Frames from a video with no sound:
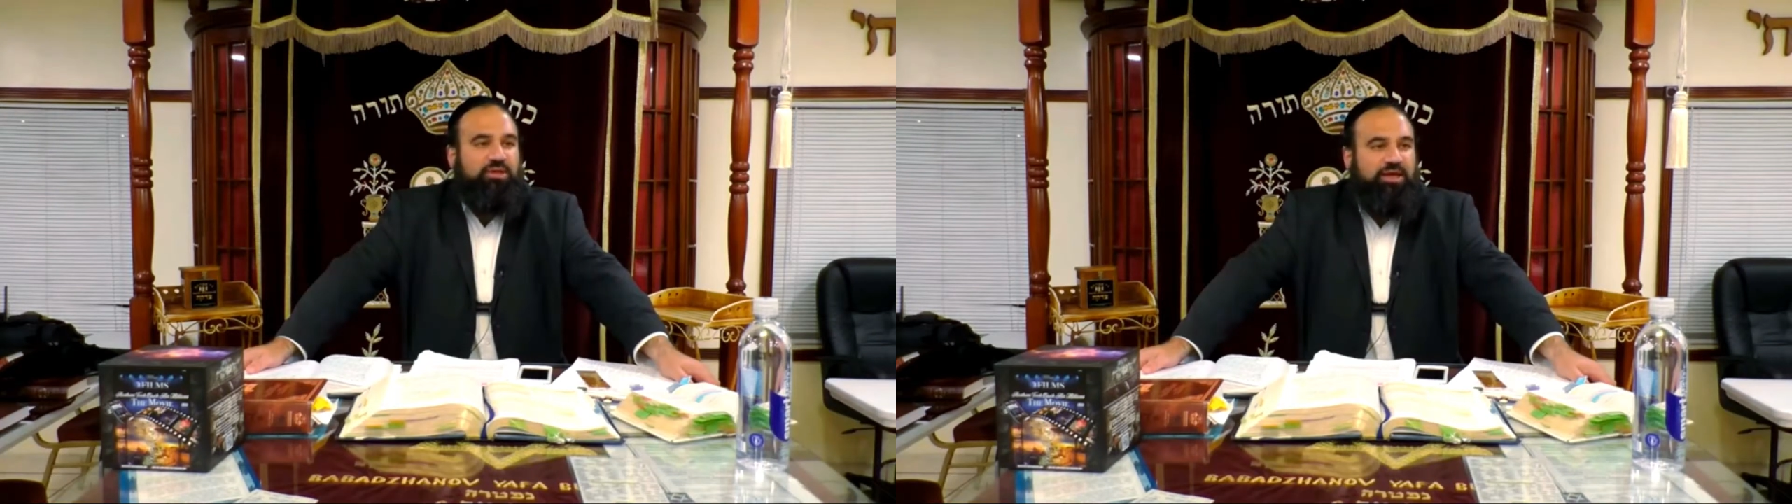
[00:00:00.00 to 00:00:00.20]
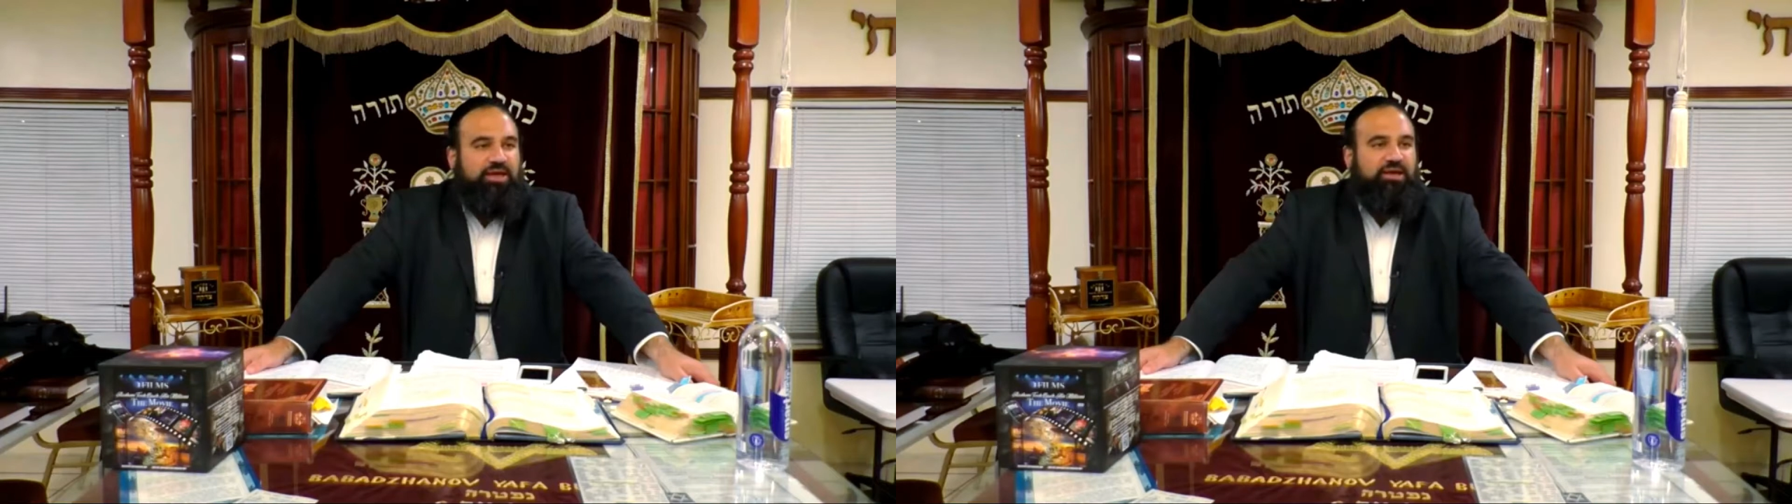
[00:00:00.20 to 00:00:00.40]

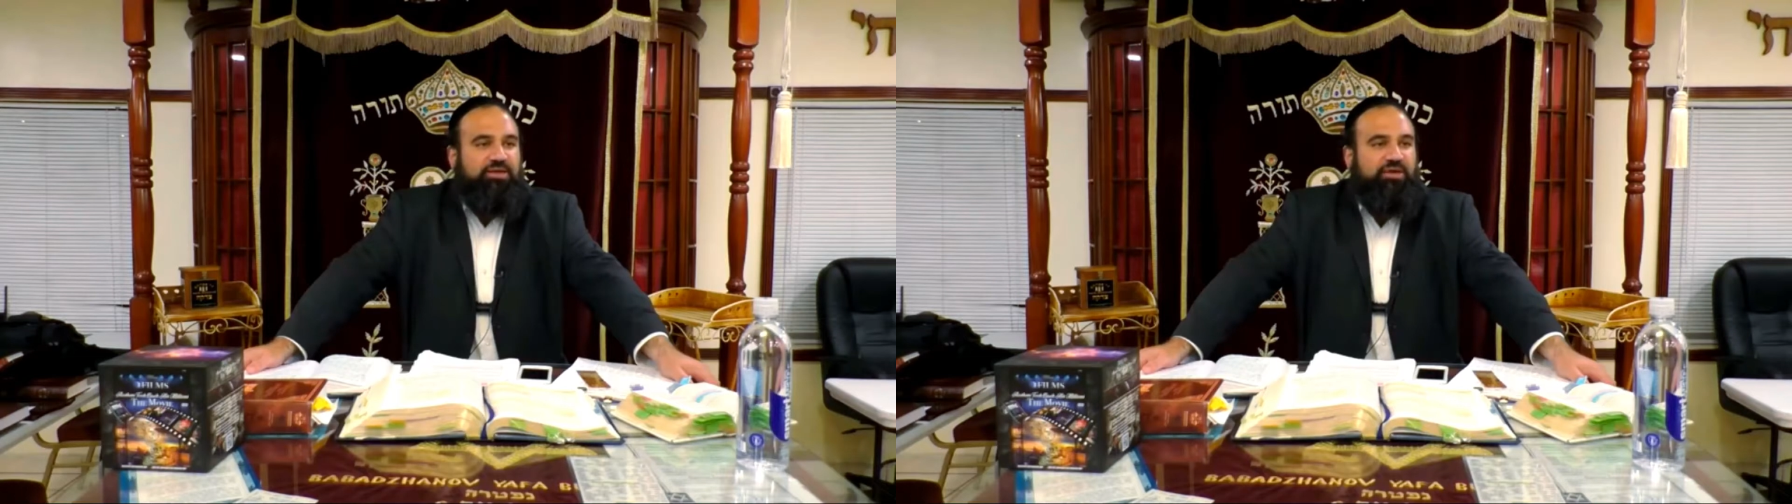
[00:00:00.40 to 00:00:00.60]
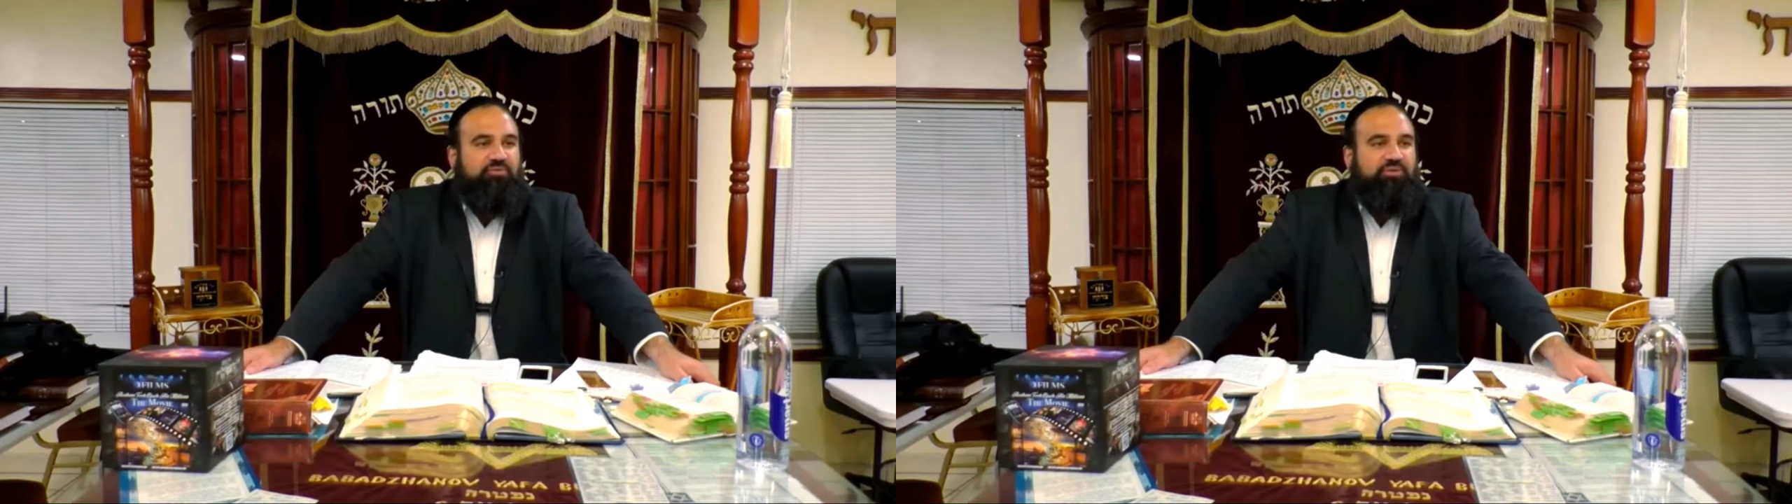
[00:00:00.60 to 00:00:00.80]
That
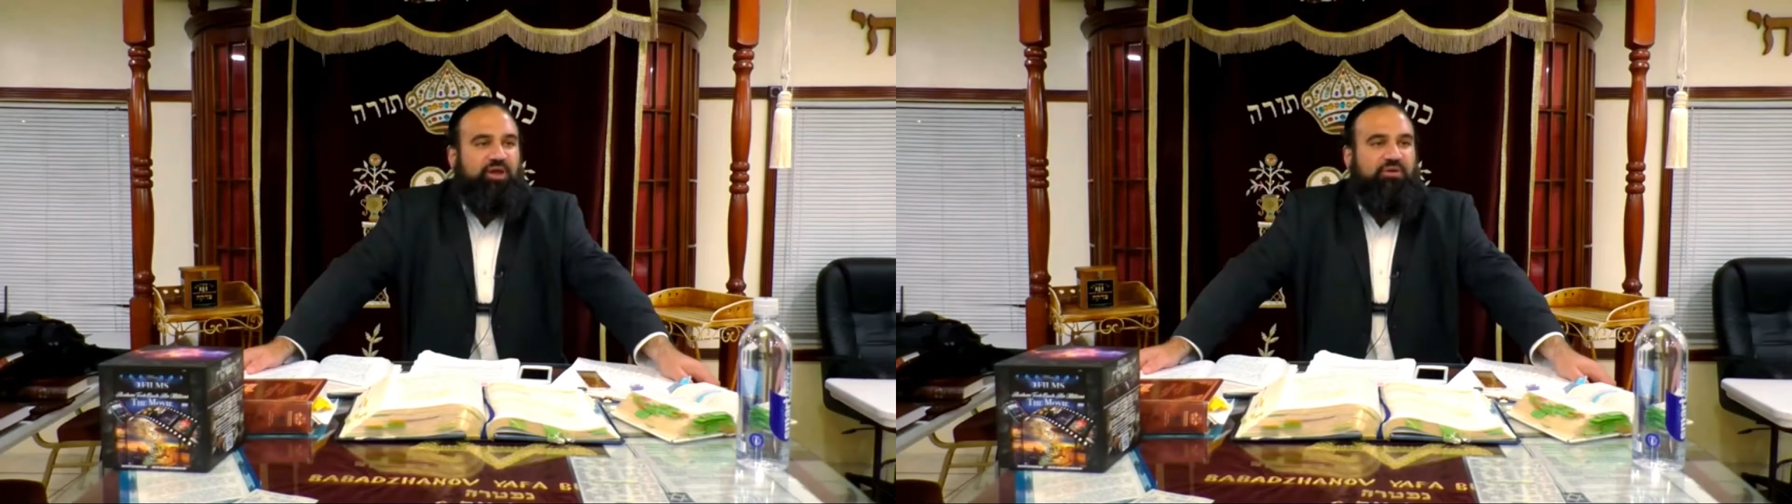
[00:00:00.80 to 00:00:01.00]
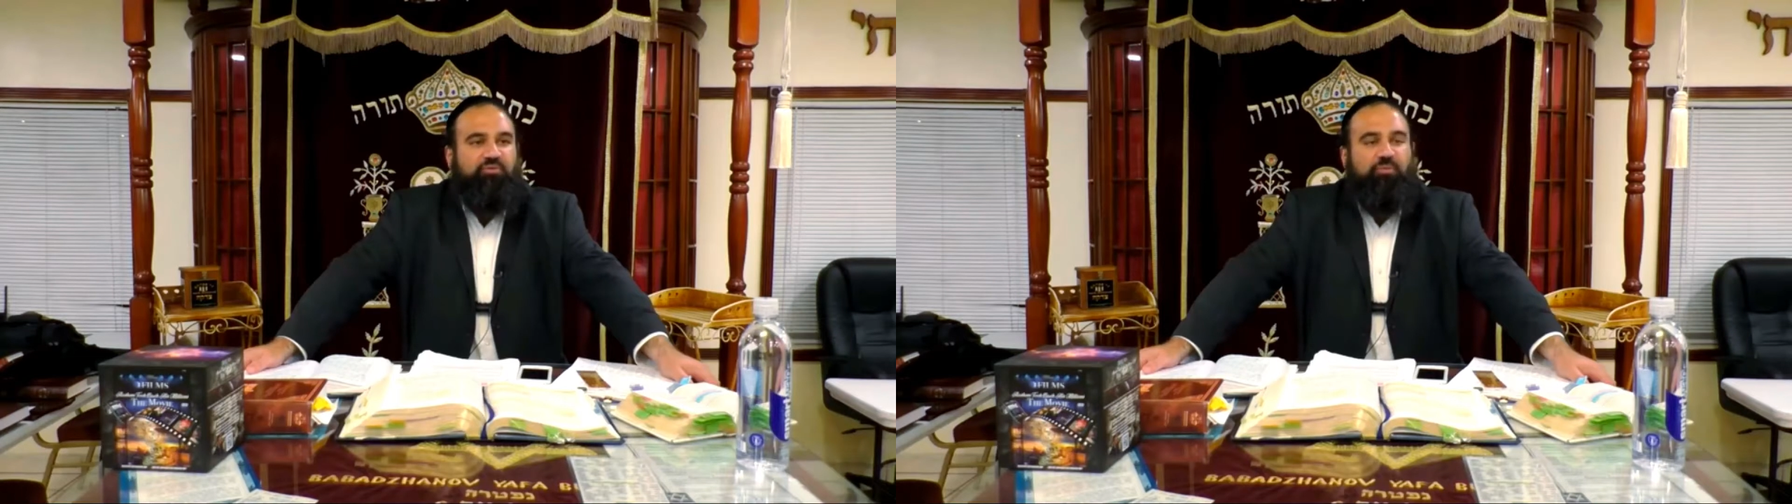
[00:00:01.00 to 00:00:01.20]
kind of
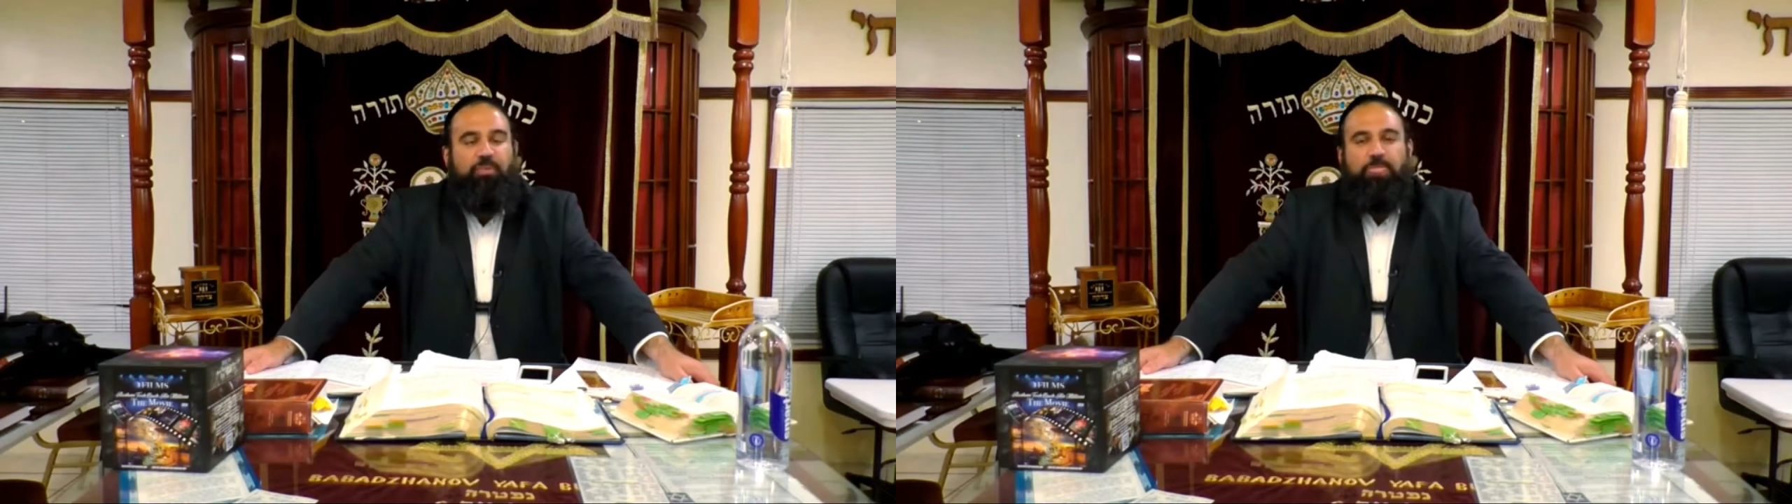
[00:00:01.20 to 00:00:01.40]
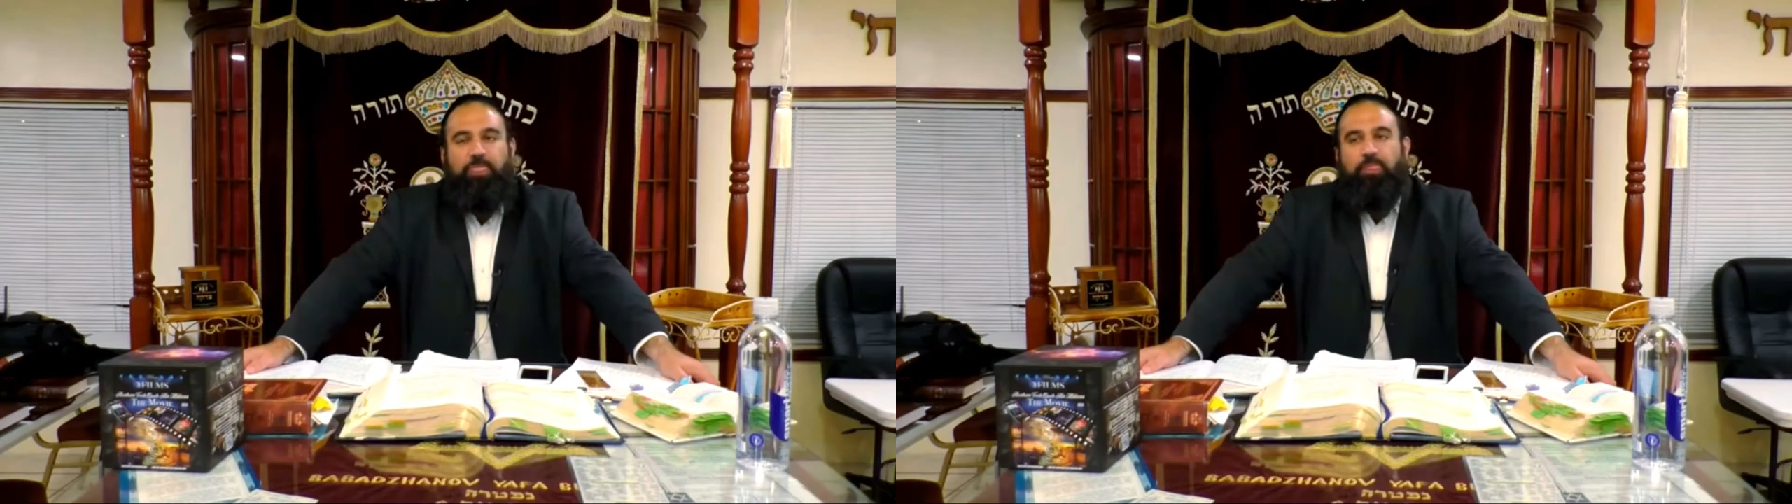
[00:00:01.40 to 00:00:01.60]
tough life.